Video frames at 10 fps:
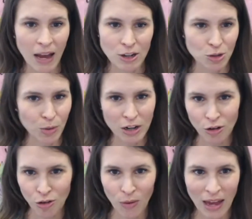I just wanted
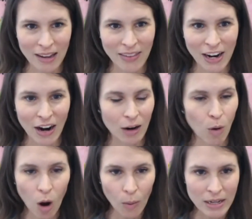to throw that in there. I
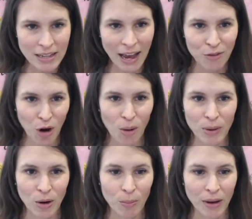don't always add raw milk,